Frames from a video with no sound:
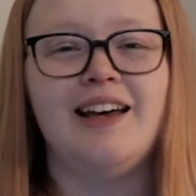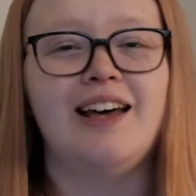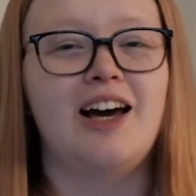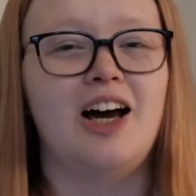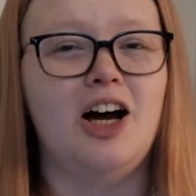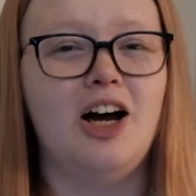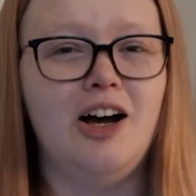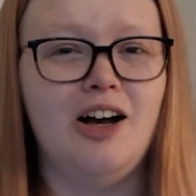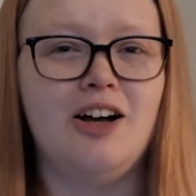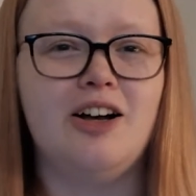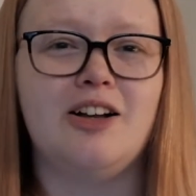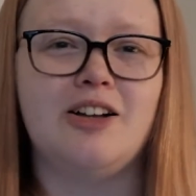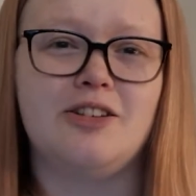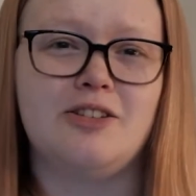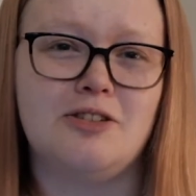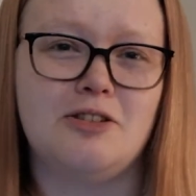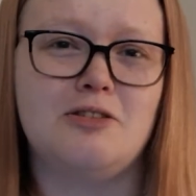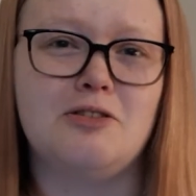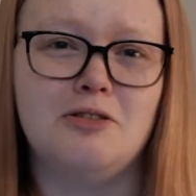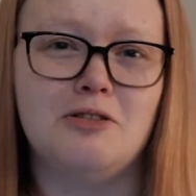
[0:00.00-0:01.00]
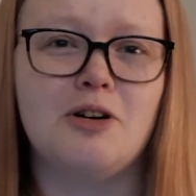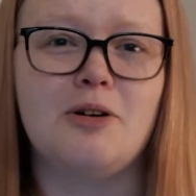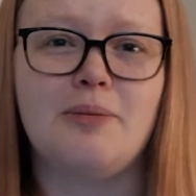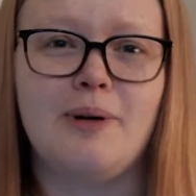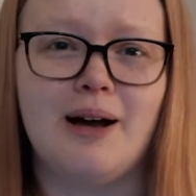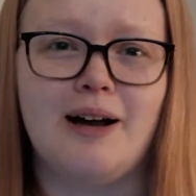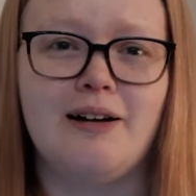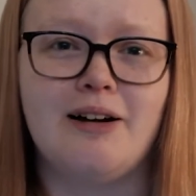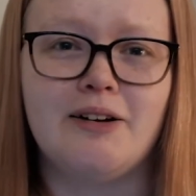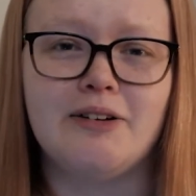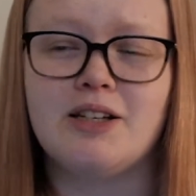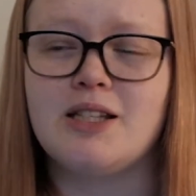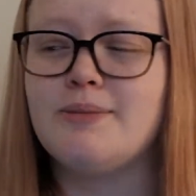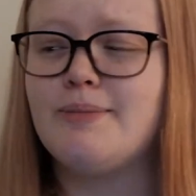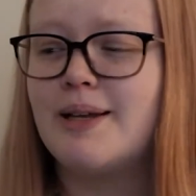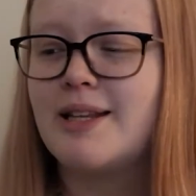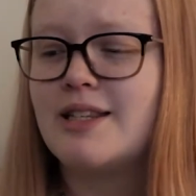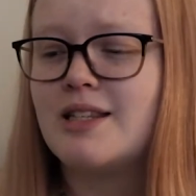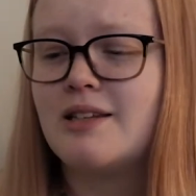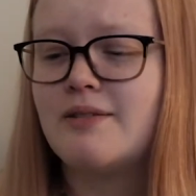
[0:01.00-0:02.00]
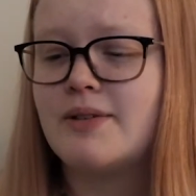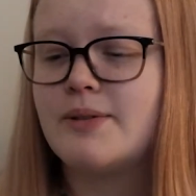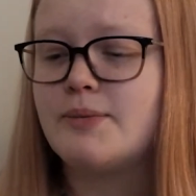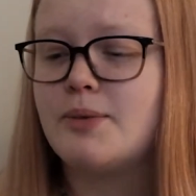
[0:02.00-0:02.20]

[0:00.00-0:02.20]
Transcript: hurts to talk about how expensive it